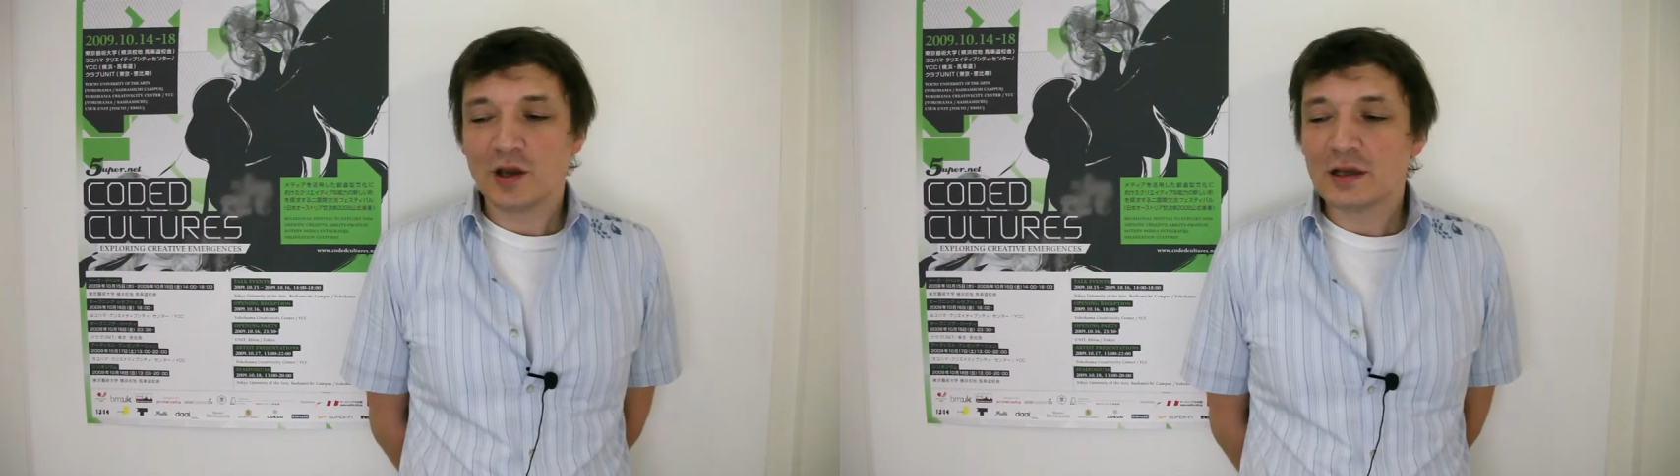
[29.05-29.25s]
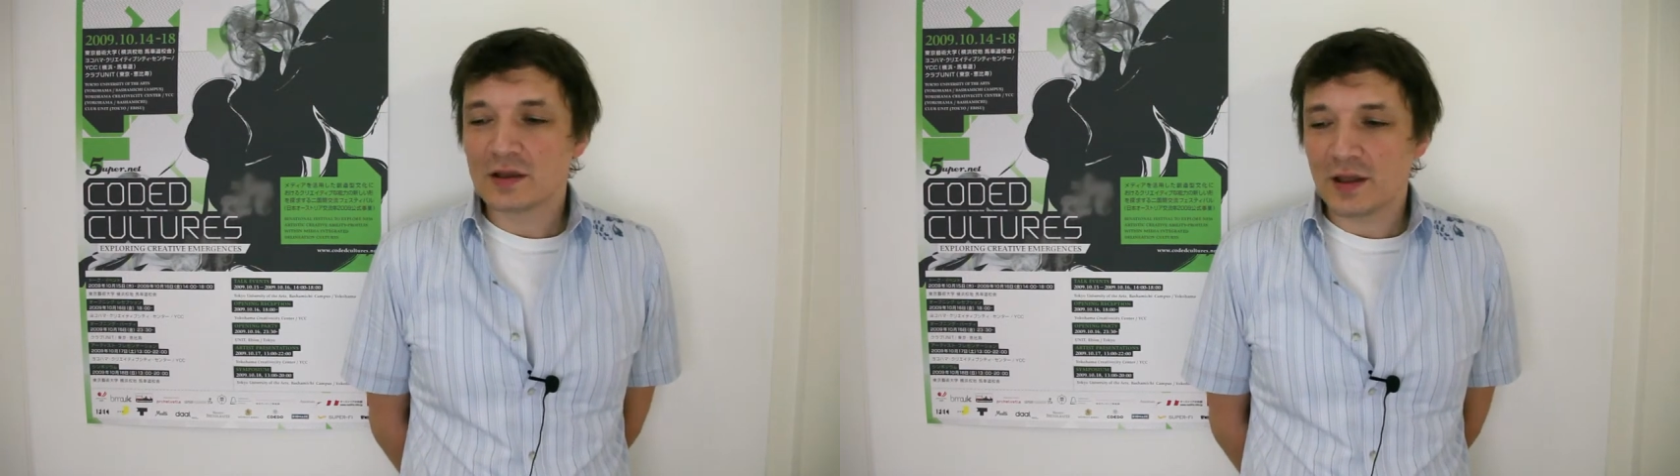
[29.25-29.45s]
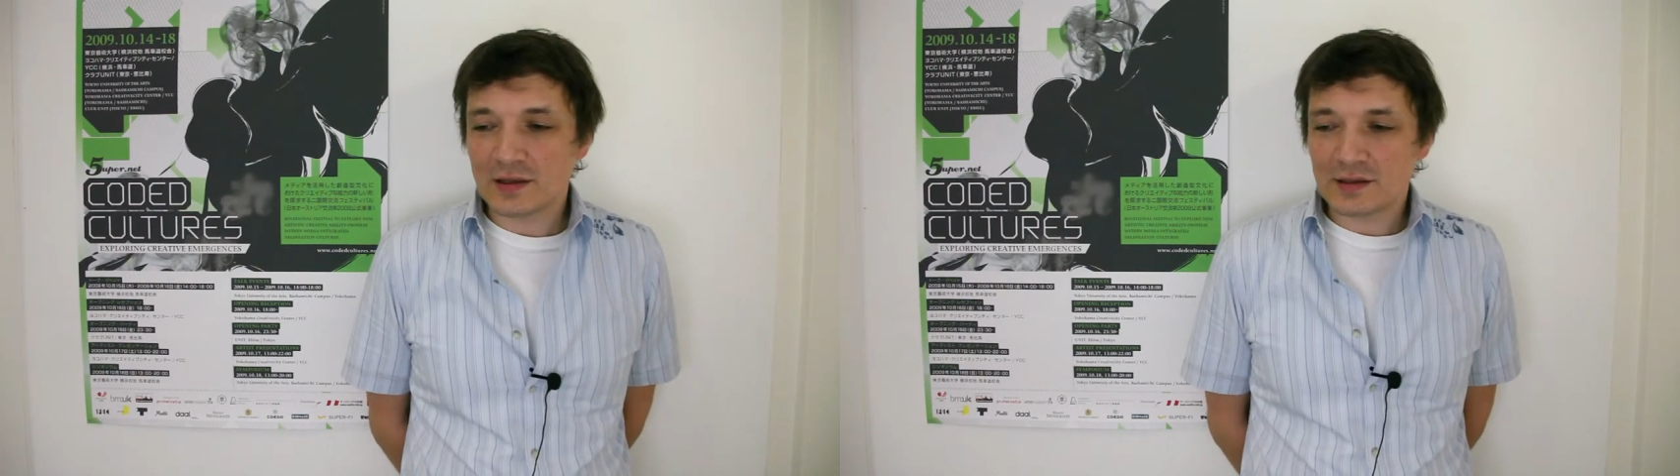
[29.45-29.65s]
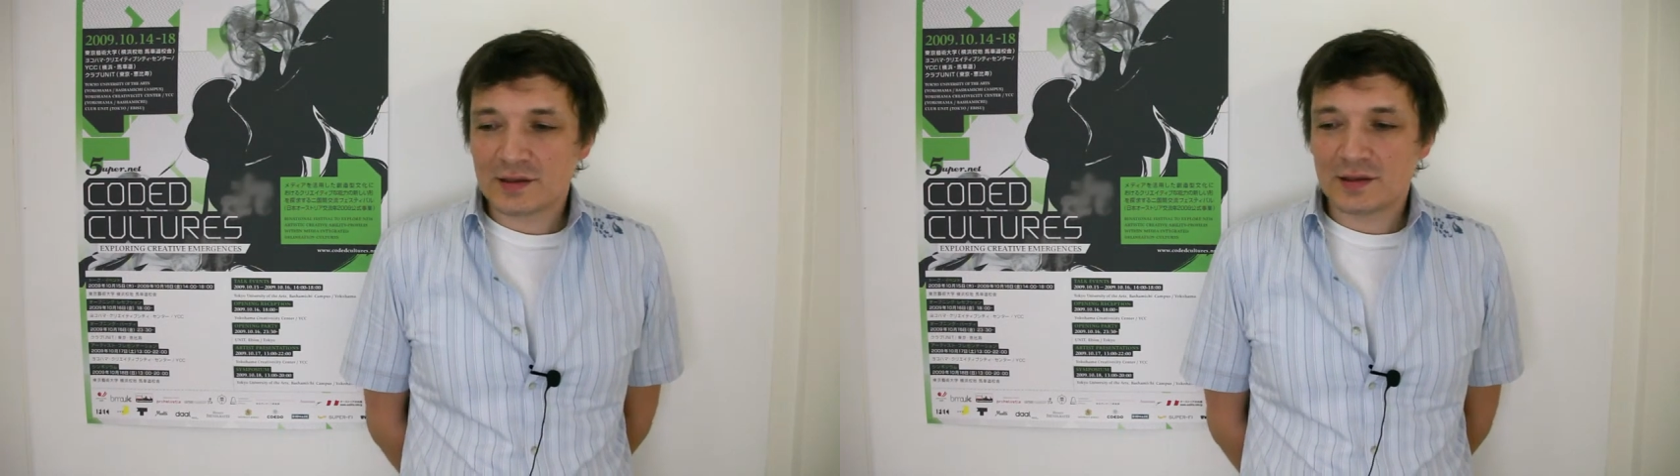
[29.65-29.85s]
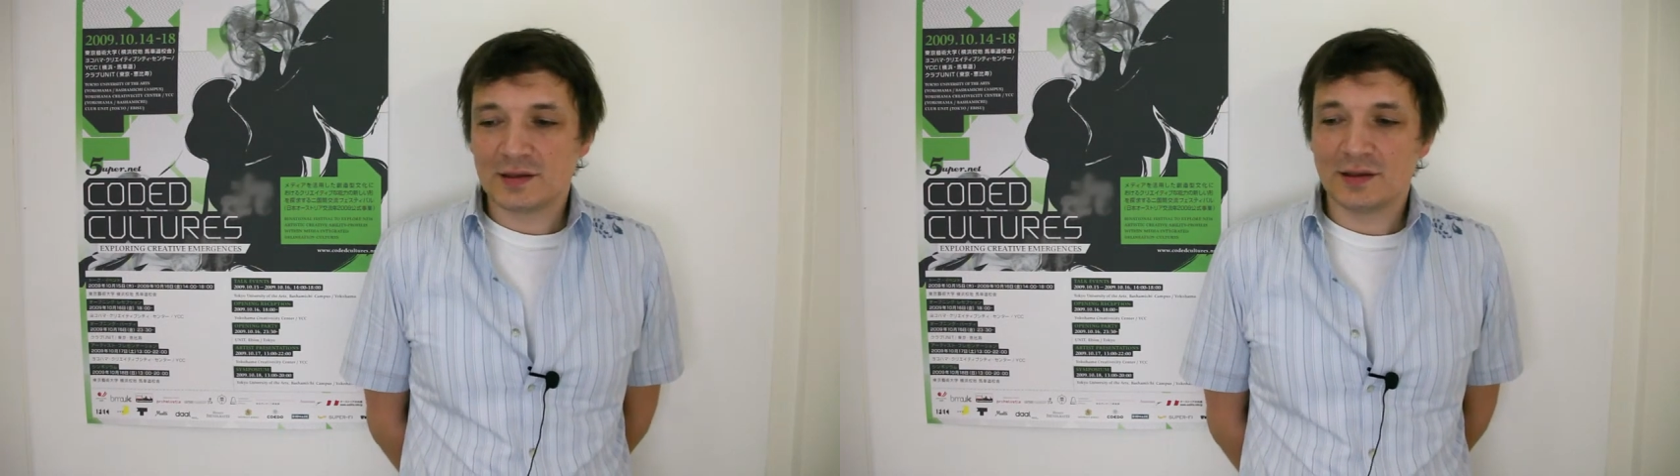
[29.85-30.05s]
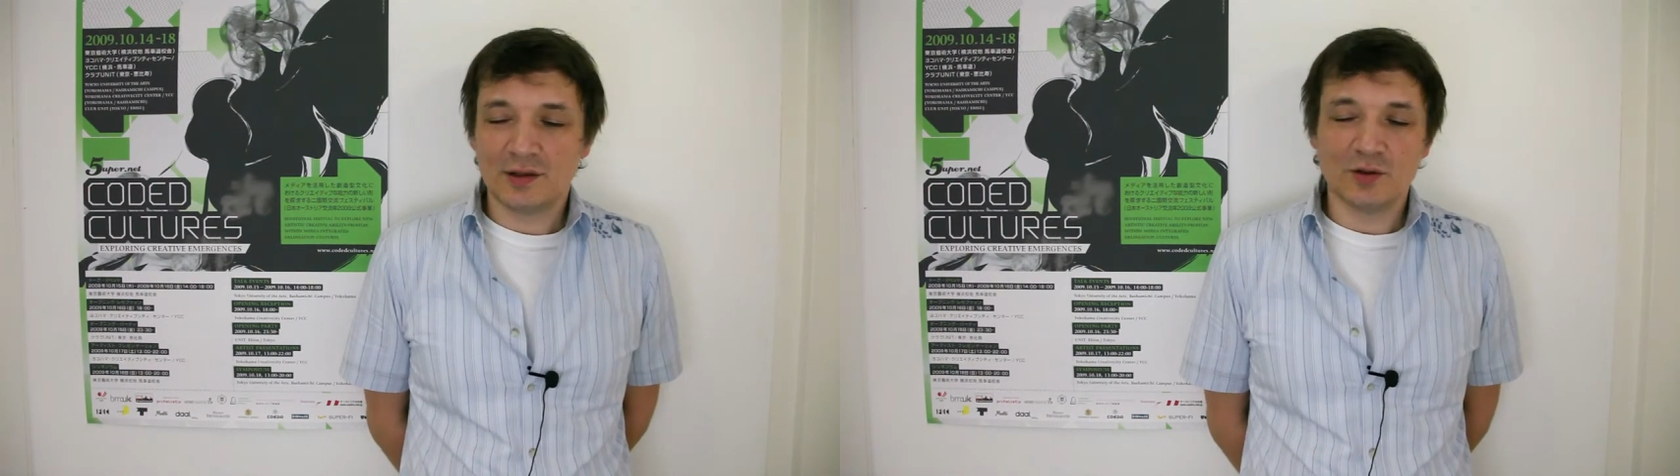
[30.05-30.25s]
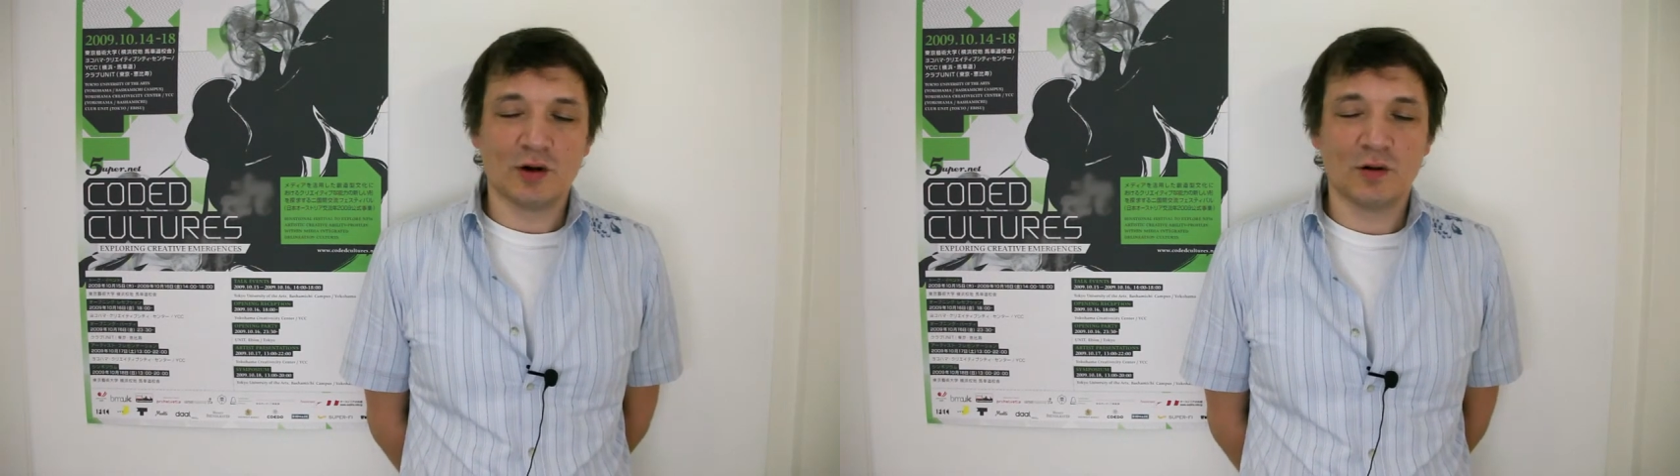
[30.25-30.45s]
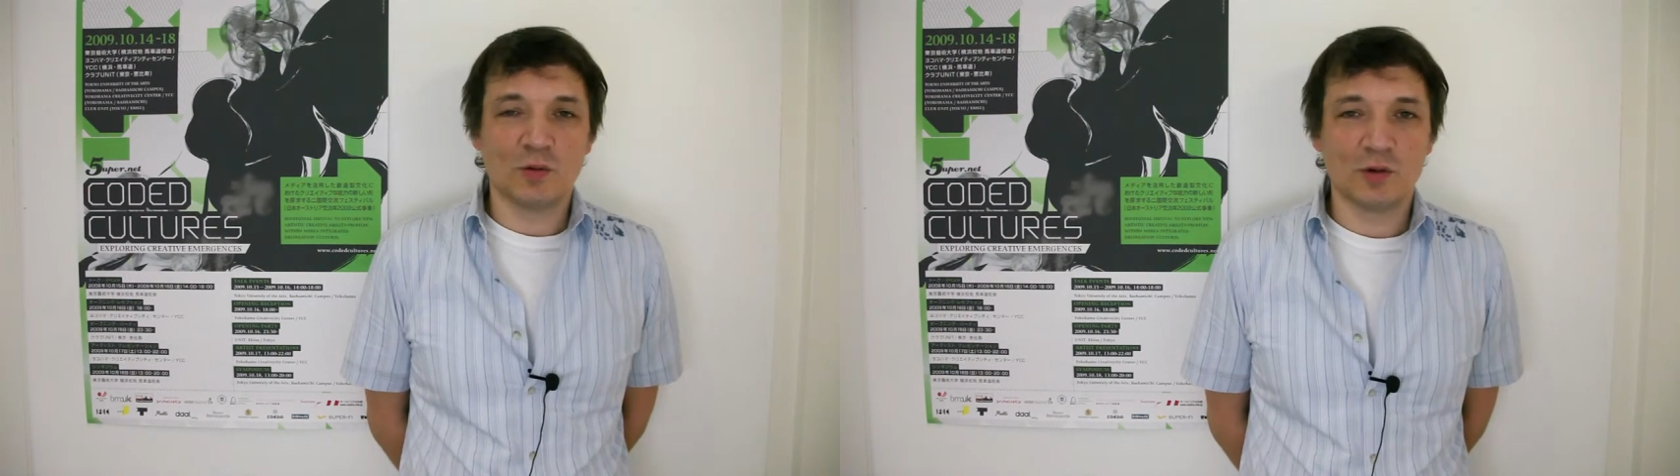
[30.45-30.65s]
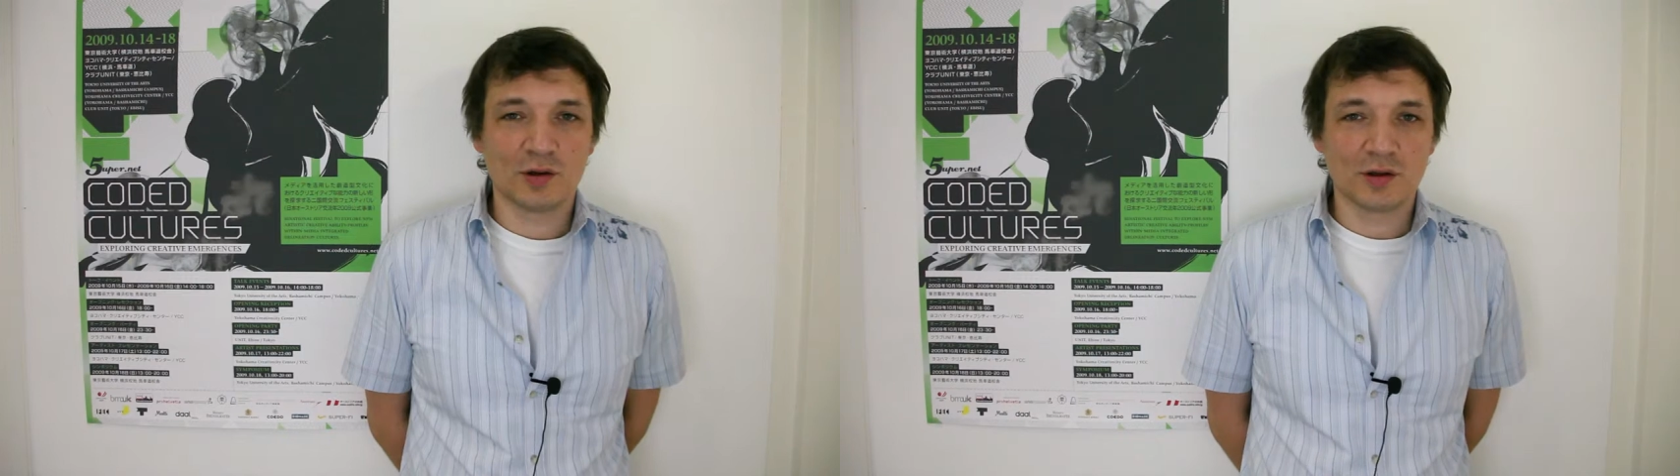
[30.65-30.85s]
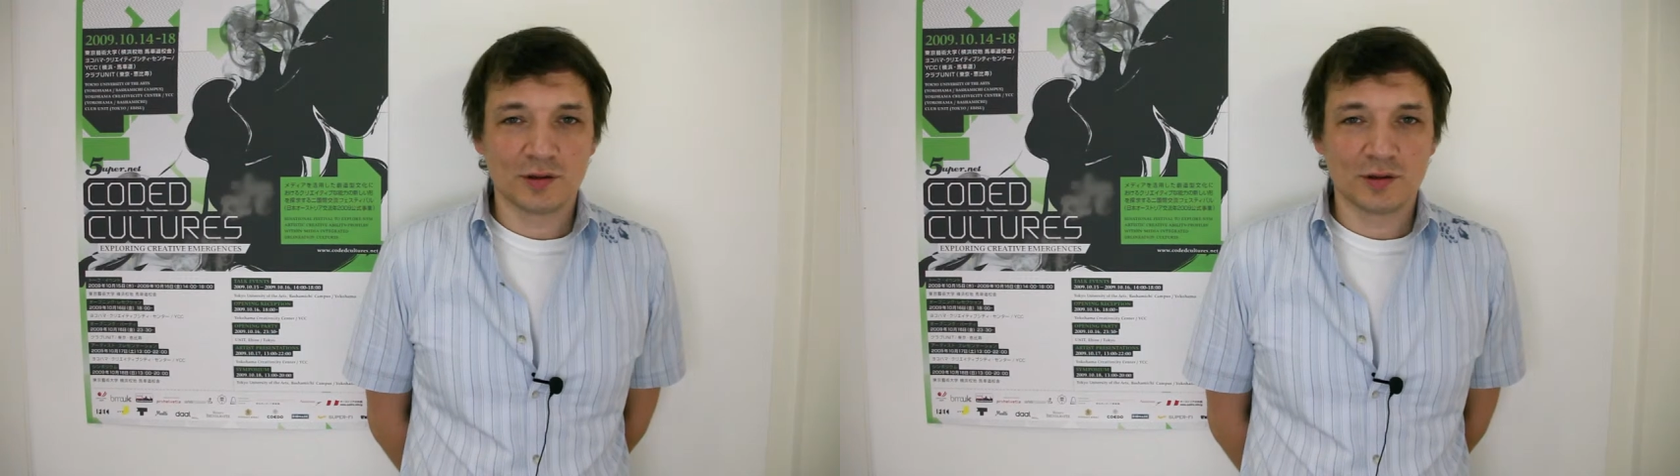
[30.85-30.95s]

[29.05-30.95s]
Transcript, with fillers: So that's, you know, our work.